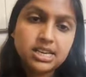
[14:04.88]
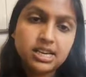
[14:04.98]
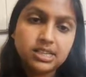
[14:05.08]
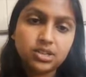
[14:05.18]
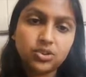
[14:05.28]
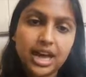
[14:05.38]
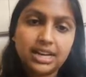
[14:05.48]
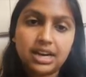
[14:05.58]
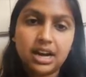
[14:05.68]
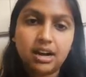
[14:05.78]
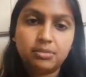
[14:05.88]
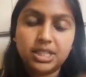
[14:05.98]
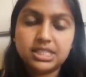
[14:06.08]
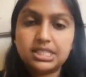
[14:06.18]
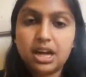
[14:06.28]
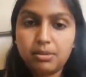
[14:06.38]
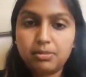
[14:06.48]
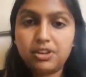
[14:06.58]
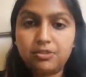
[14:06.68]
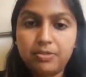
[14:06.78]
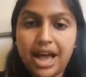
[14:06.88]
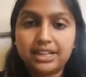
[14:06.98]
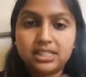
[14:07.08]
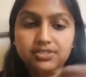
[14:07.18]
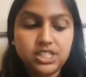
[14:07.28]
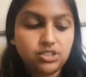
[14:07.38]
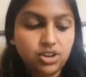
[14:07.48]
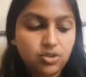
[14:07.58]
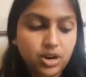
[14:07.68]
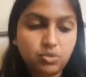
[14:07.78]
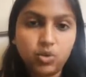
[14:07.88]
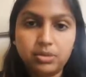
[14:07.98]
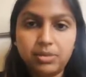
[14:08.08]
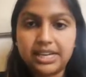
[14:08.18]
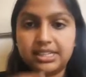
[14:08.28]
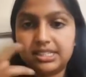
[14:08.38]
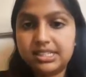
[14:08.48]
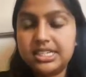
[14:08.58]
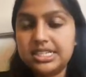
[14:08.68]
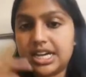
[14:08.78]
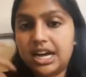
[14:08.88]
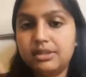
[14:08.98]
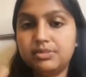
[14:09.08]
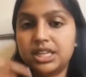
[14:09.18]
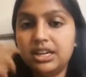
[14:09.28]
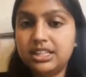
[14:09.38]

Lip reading: so that the sum of max of 0 and 1 minus t times